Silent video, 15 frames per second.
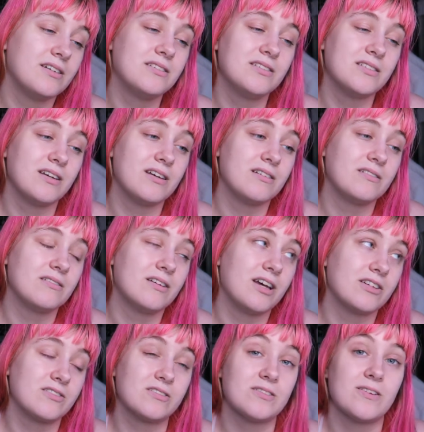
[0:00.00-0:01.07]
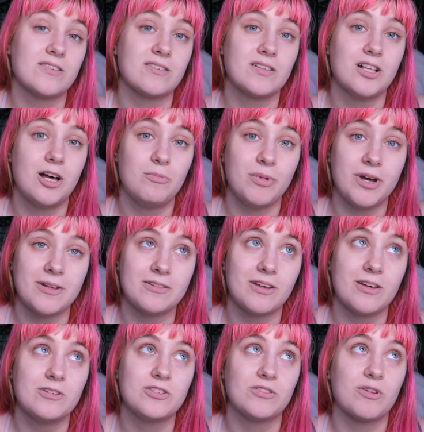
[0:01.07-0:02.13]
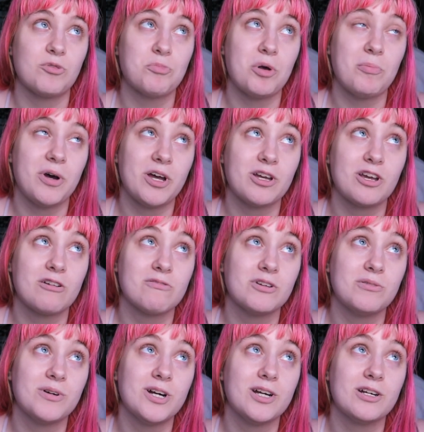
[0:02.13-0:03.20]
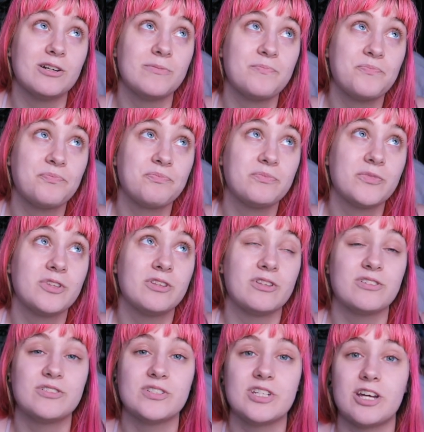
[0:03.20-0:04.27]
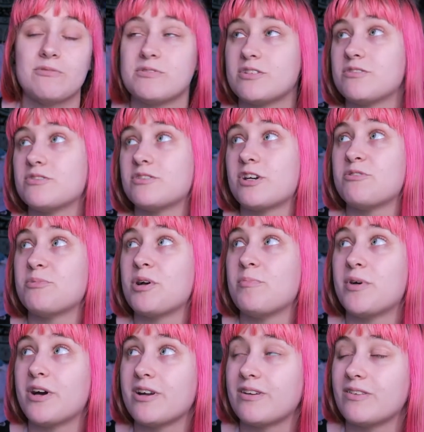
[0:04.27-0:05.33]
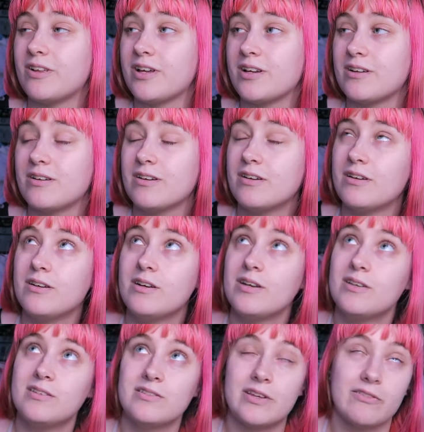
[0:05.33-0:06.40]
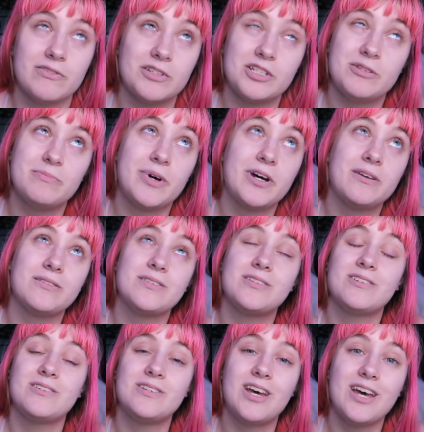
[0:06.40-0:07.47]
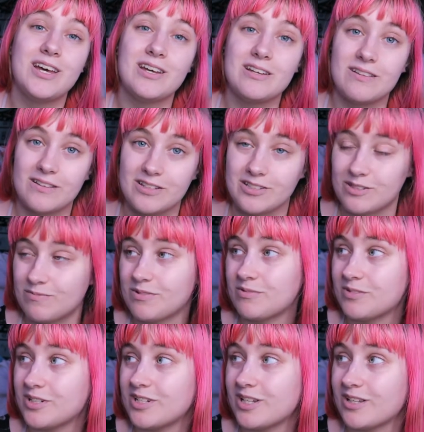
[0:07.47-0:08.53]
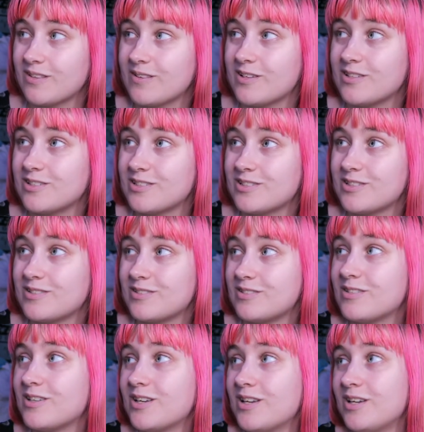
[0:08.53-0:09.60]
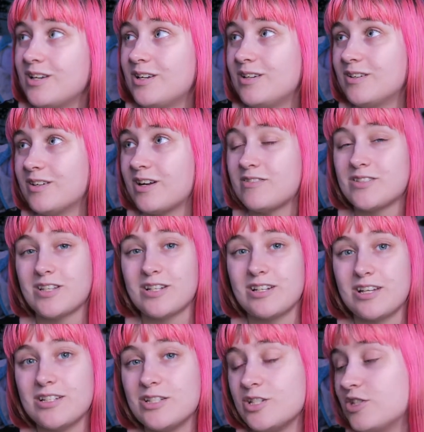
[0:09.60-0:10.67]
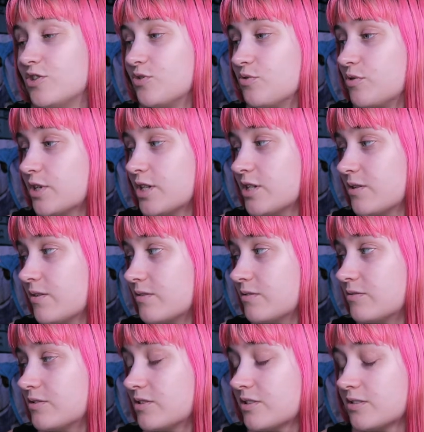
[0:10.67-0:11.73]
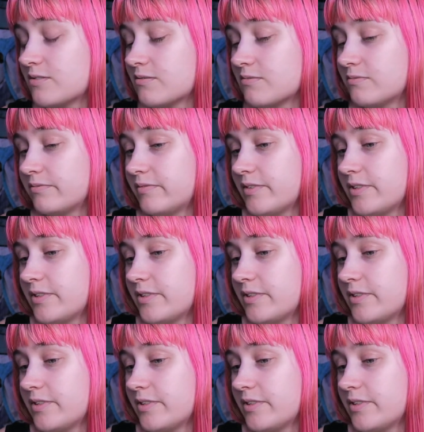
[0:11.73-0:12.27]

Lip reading: I used to exercise a lot back in the day. I used to ride my bike everywhere. There was times I was riding my bike like 17 miles in a day, like something ridiculous. I was like 19, 20 though, so